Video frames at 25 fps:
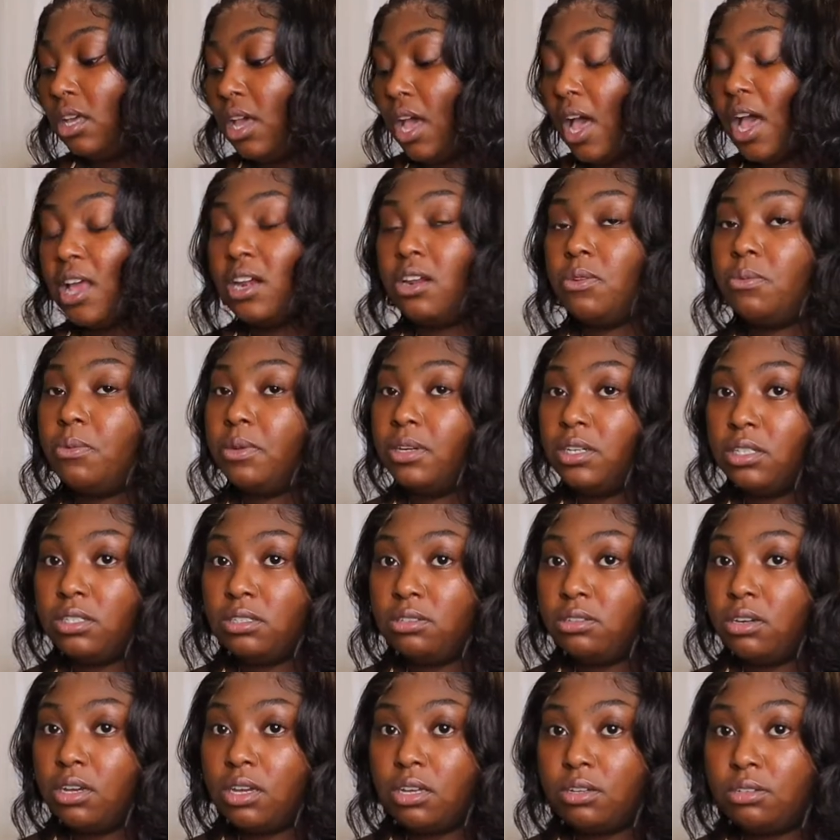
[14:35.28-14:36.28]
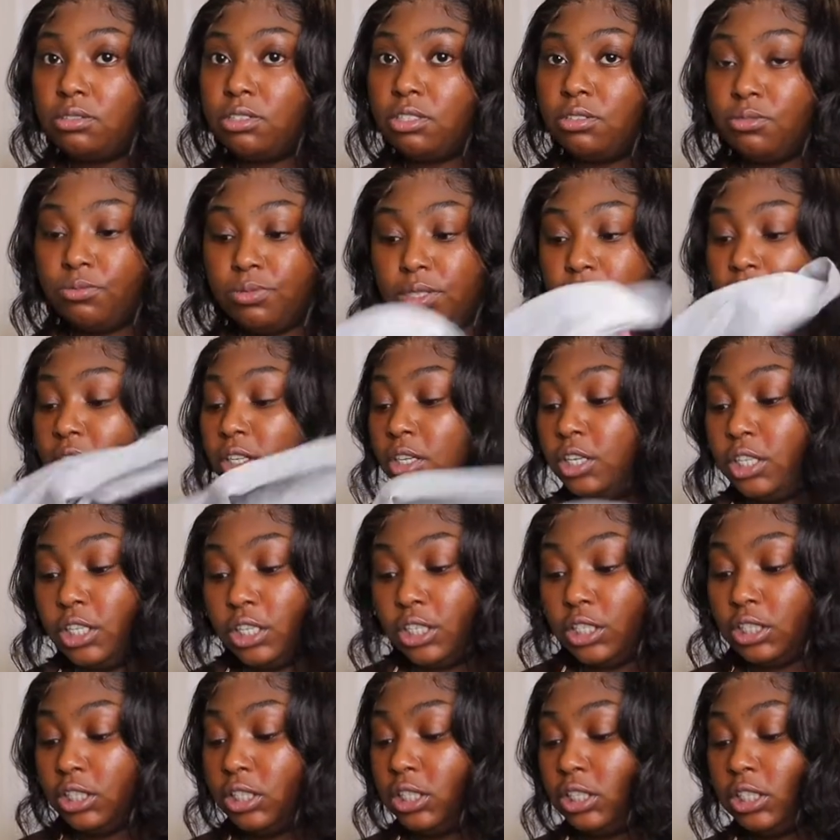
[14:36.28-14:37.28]
I don't want to do the whole
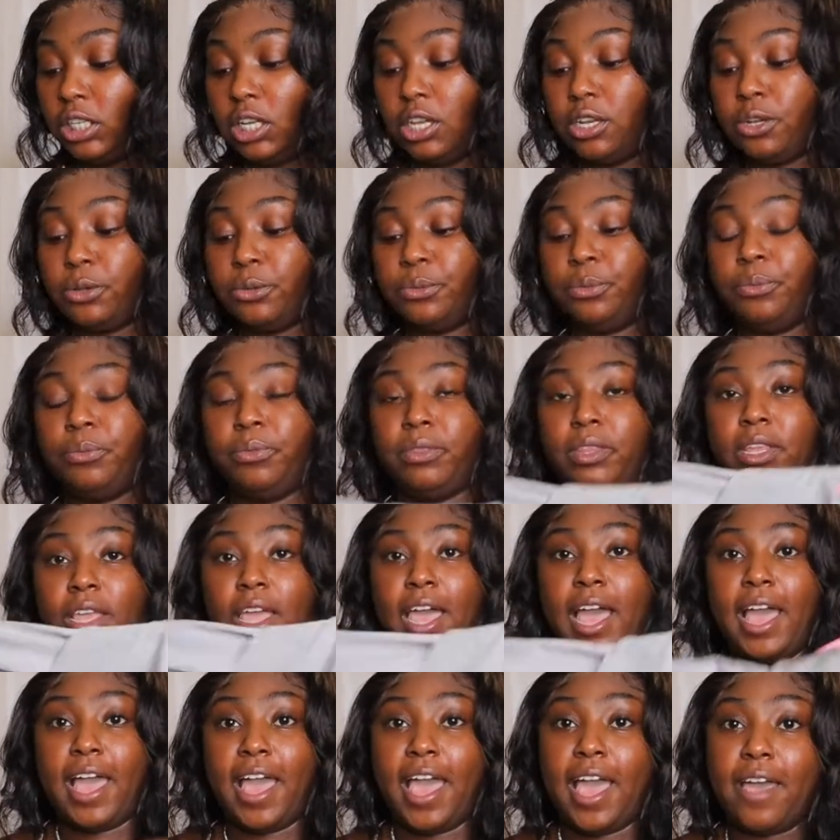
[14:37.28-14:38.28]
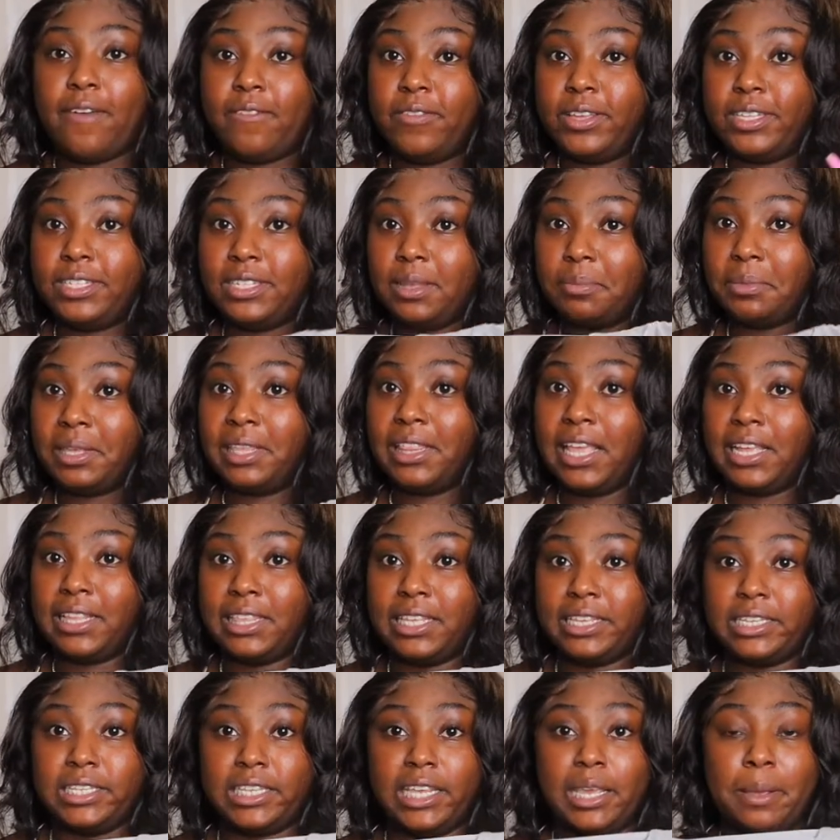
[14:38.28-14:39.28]
return. So I have something like
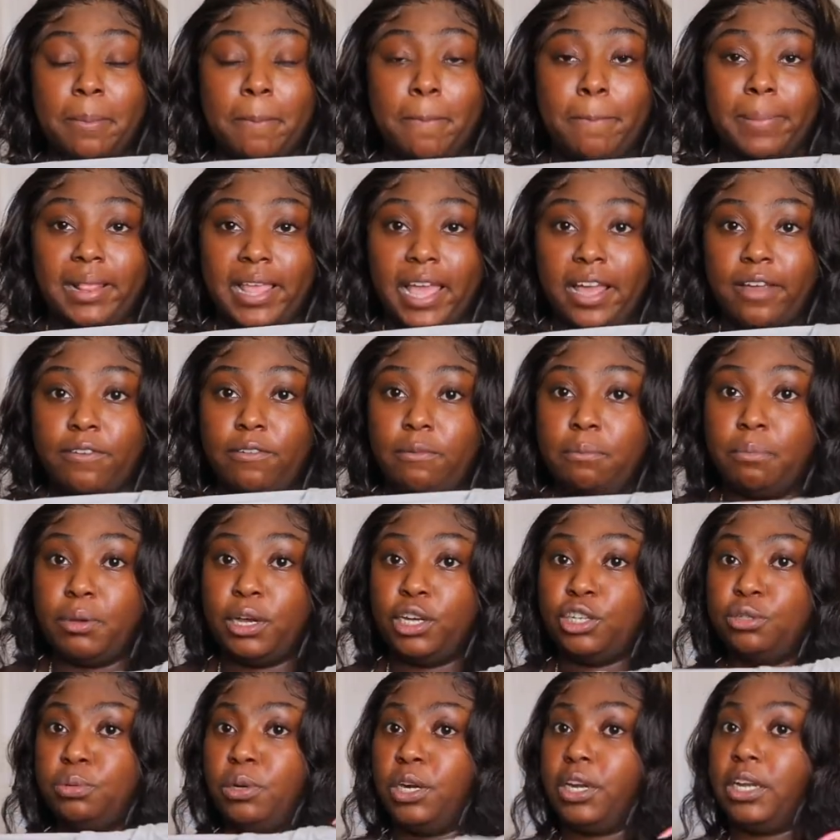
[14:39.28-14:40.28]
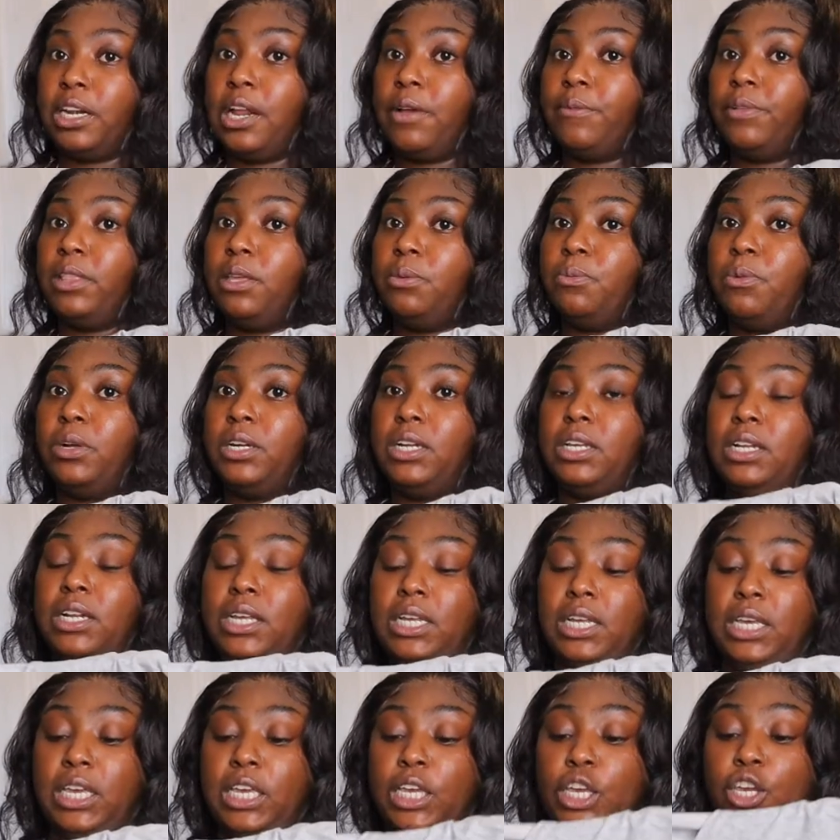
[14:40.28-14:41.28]
this in black from Poshmark, and I really wanted
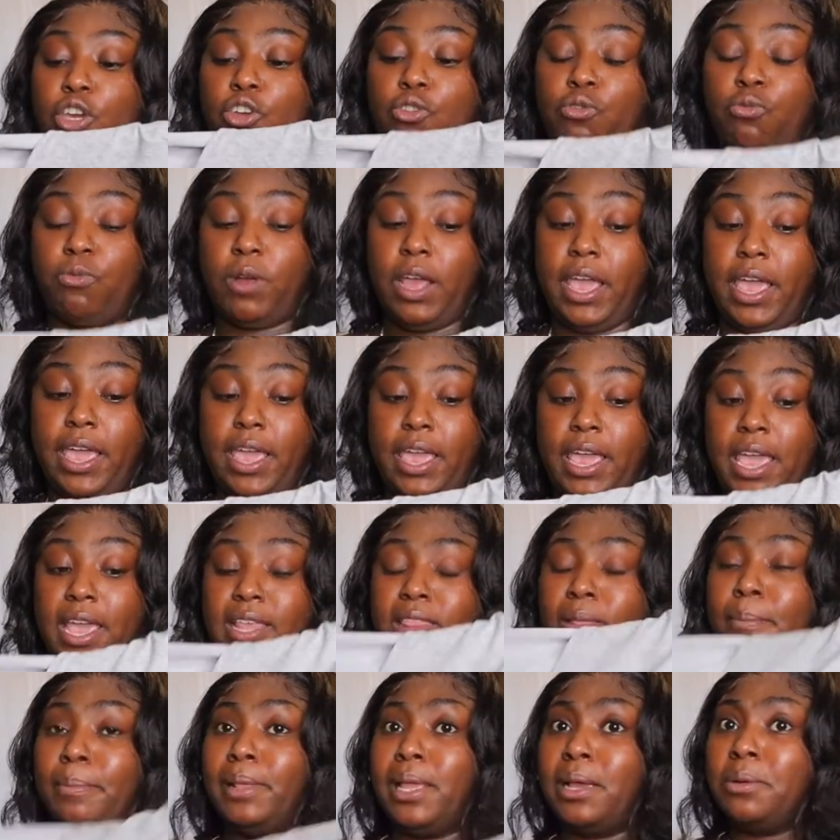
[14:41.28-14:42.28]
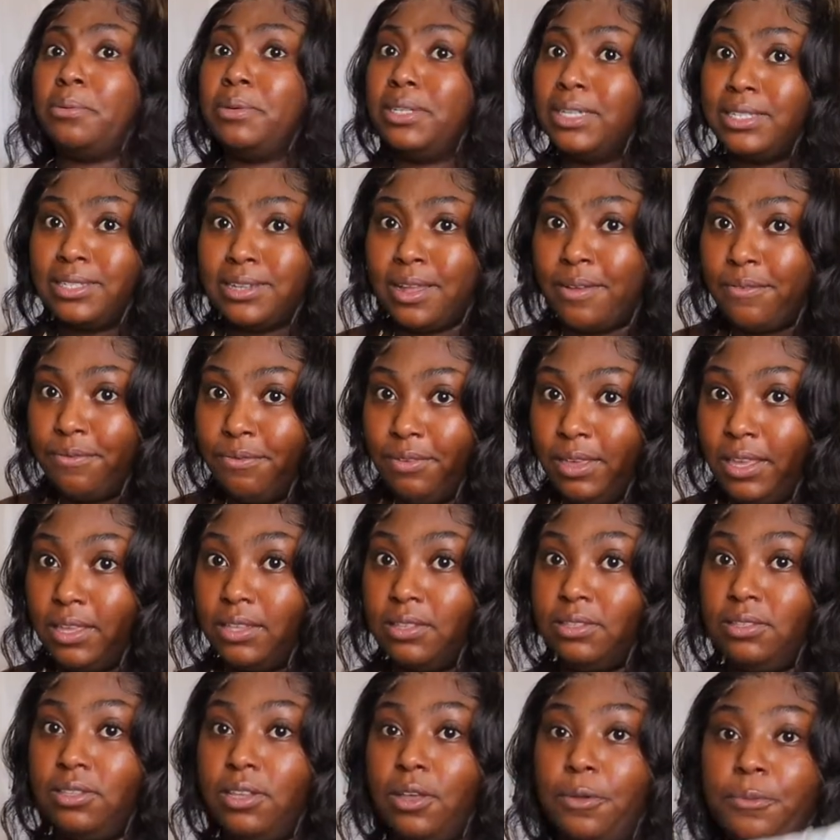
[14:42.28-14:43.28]
it in gray, and the black one does not
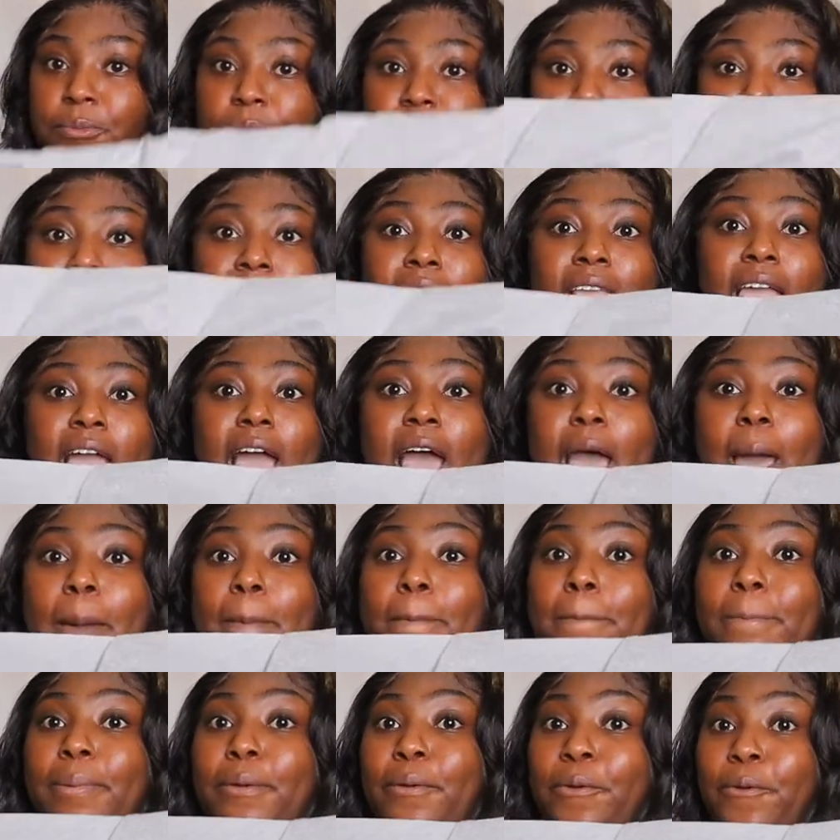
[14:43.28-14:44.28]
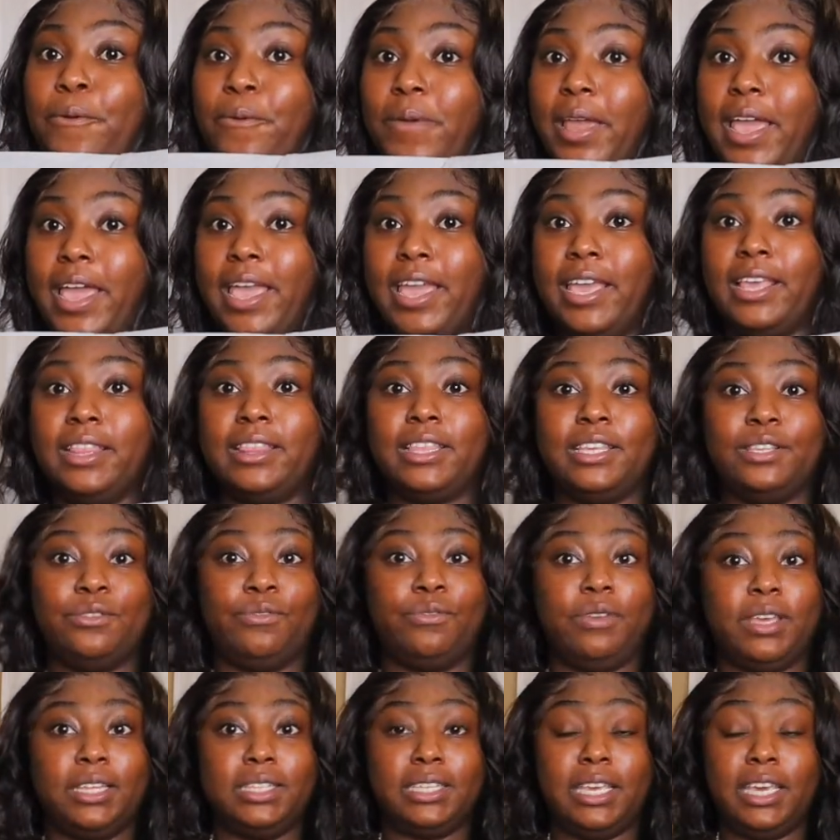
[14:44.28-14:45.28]
fit. So I'm praying this
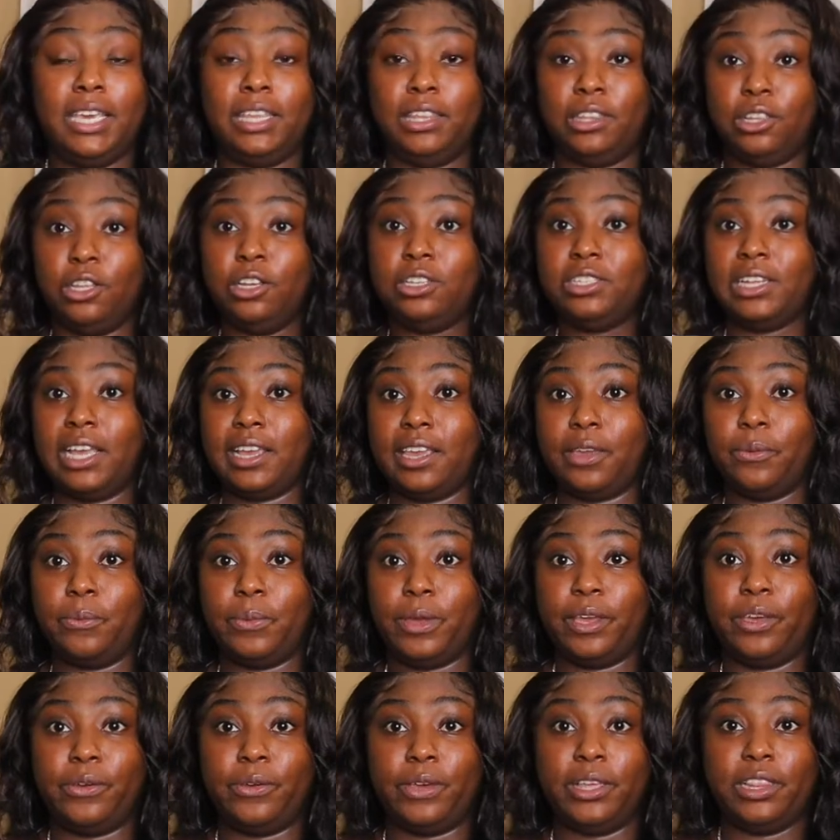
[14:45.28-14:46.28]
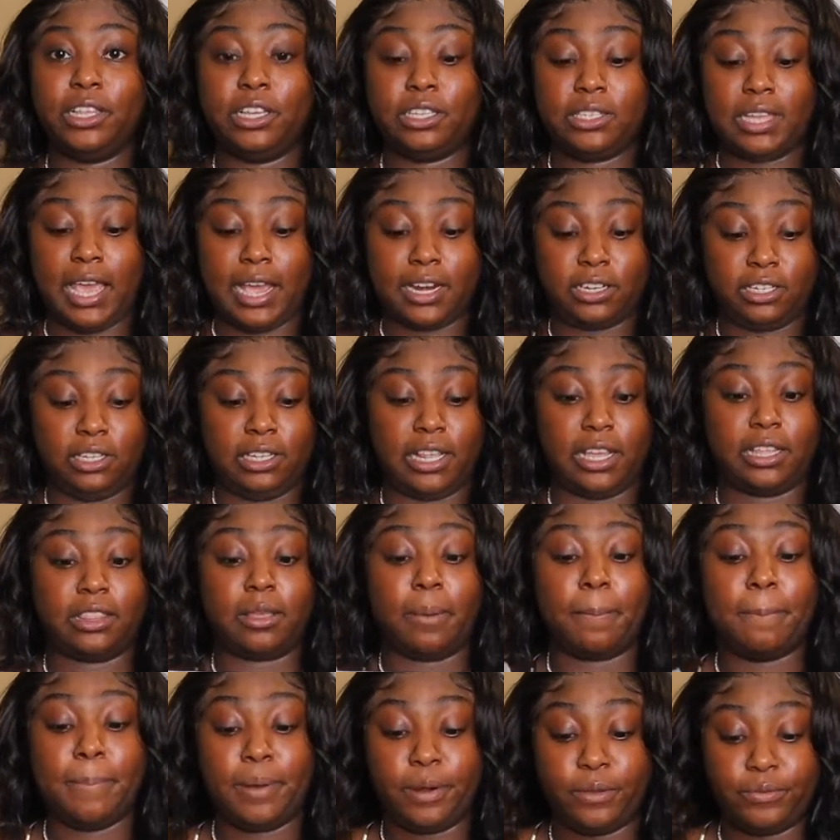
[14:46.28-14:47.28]
fits. It looks like it will. It looks actually like
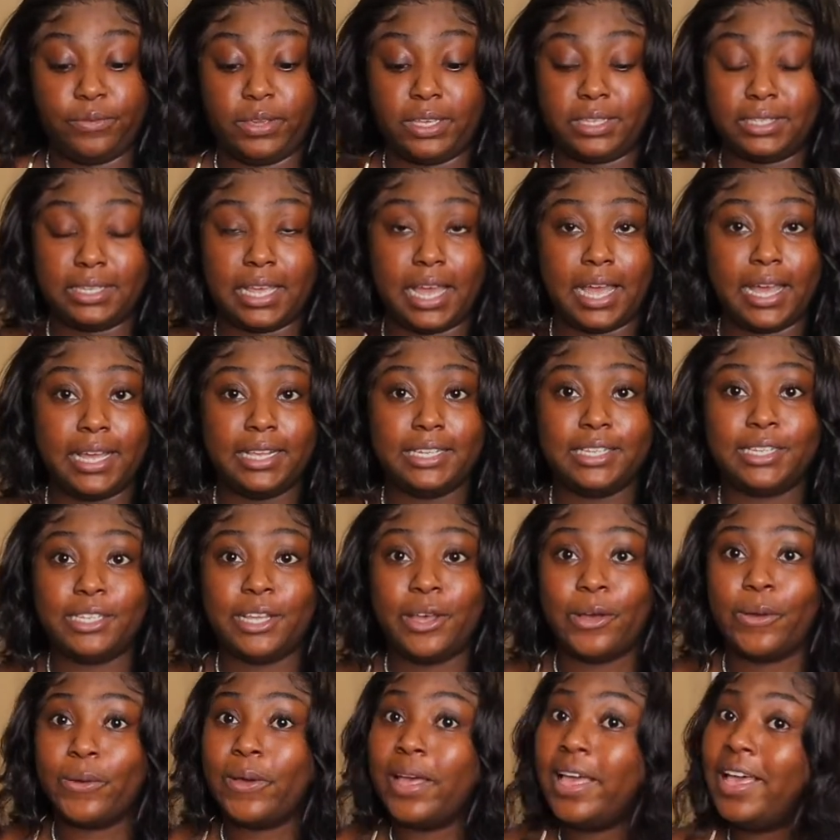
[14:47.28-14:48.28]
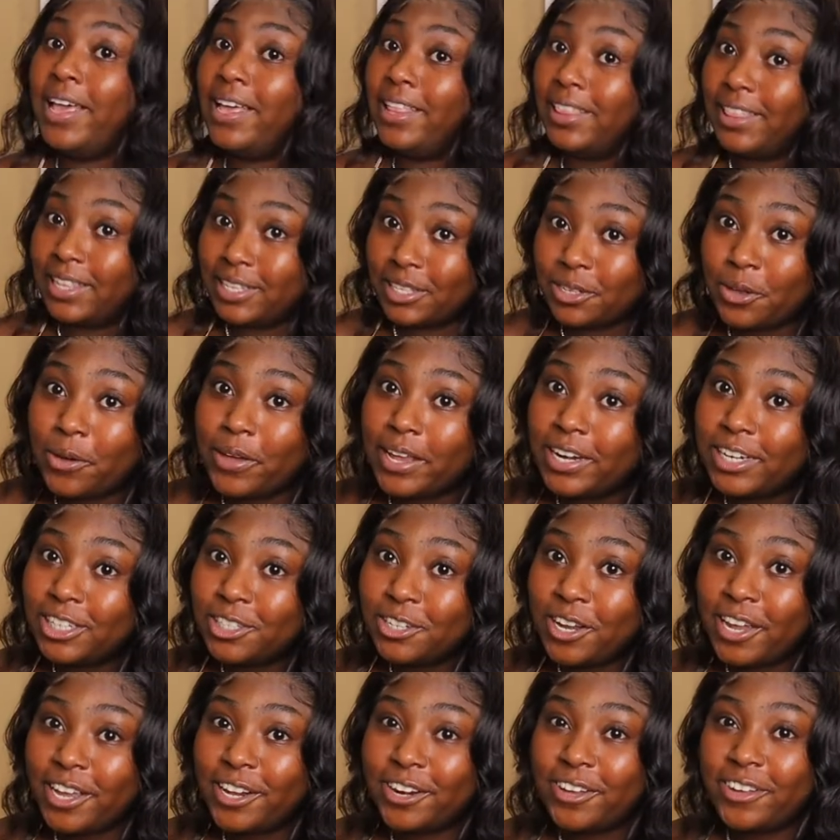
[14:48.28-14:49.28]
the perfect size. So let's go ahead and
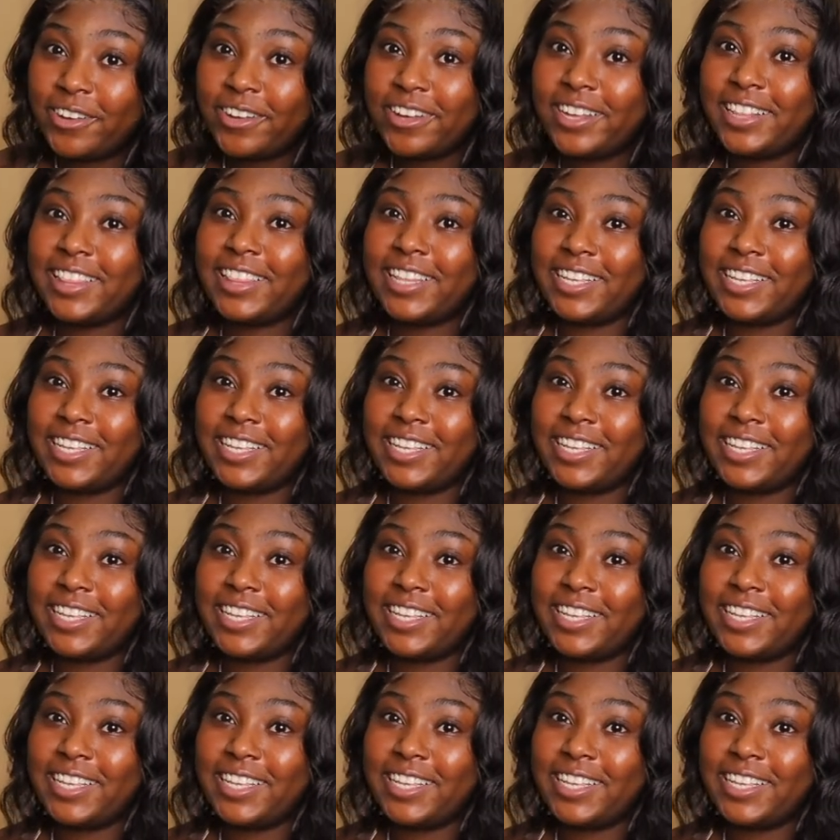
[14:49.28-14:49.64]
try it on.